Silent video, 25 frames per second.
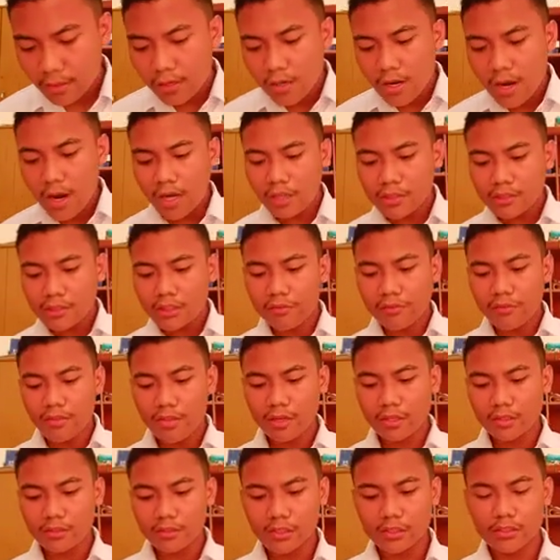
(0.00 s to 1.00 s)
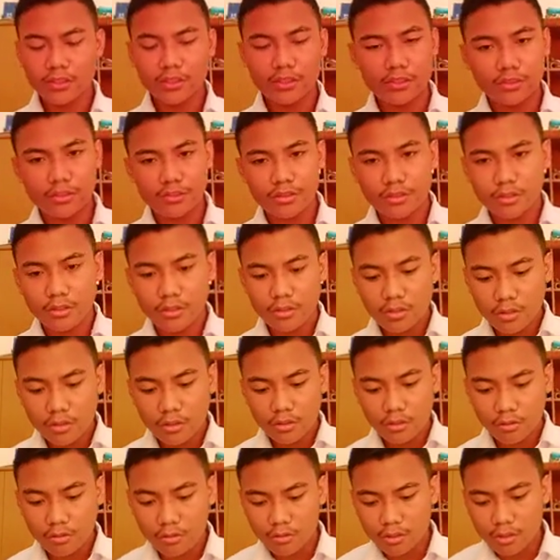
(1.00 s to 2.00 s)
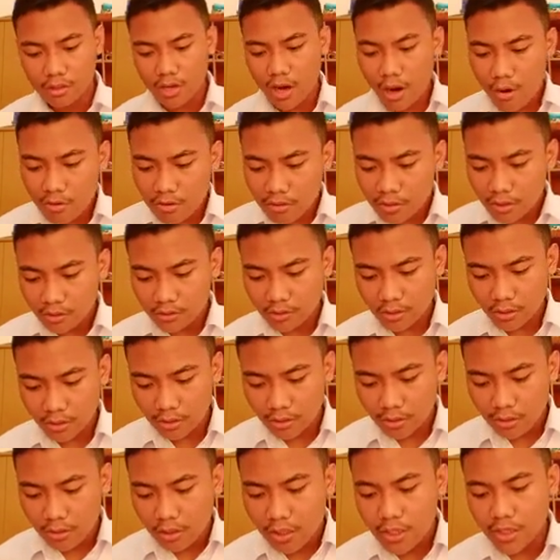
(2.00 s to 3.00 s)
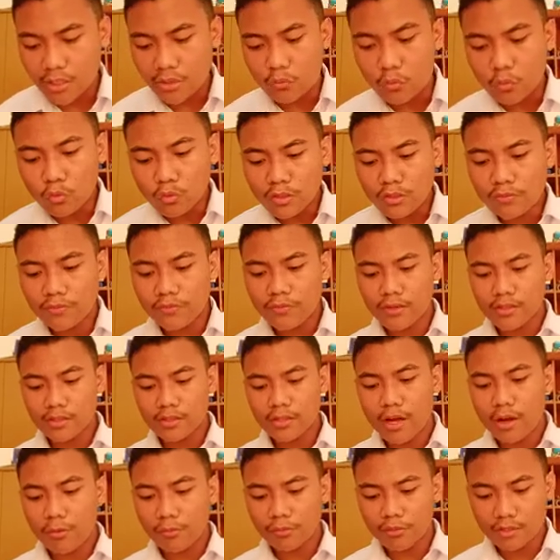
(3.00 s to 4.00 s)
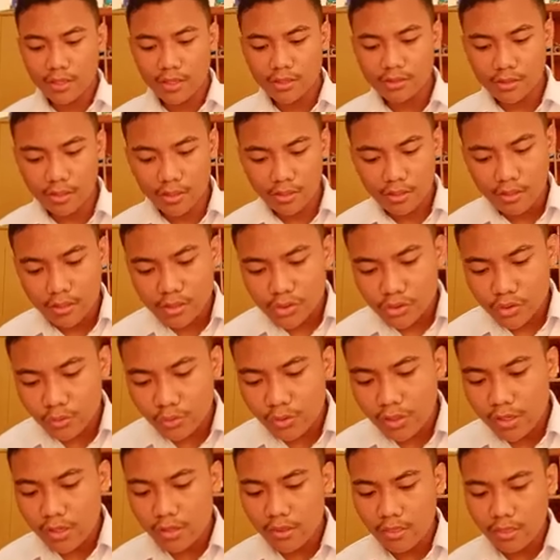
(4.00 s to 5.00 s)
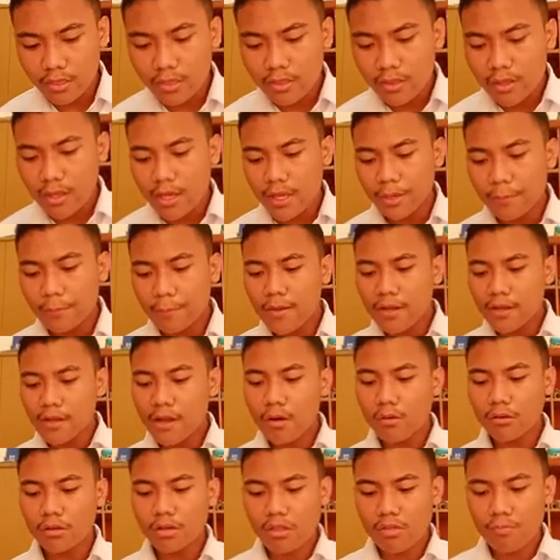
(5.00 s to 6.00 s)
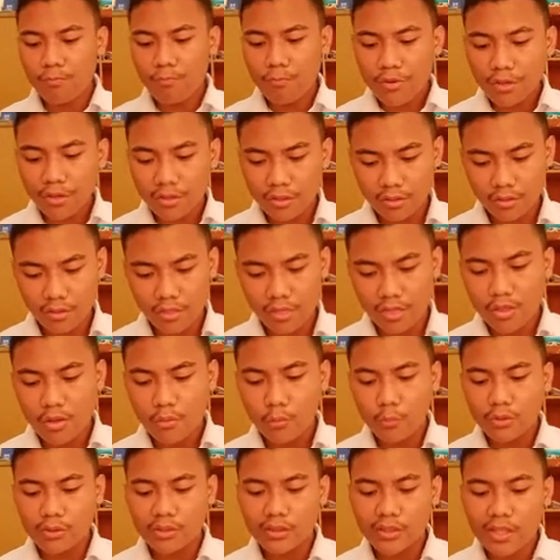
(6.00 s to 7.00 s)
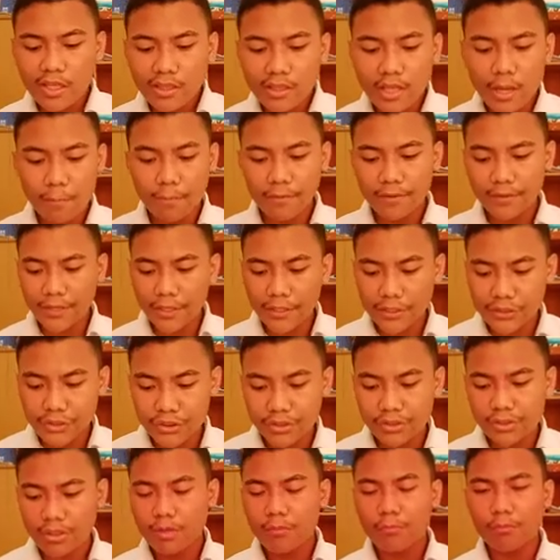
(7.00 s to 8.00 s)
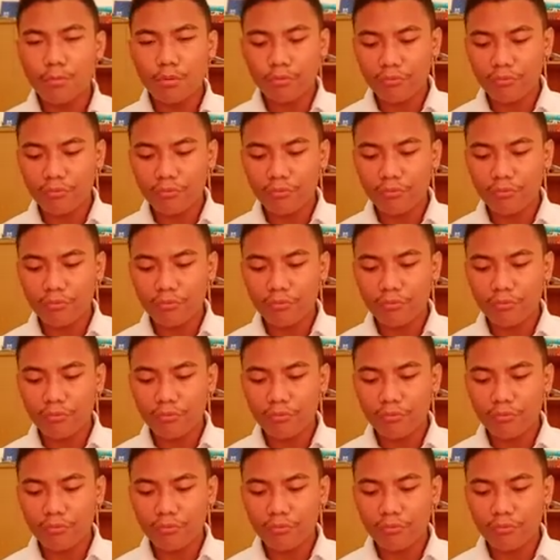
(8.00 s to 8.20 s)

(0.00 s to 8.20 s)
Artificial intelligence collect our data and cultivate our data to ease and make our experience with that application more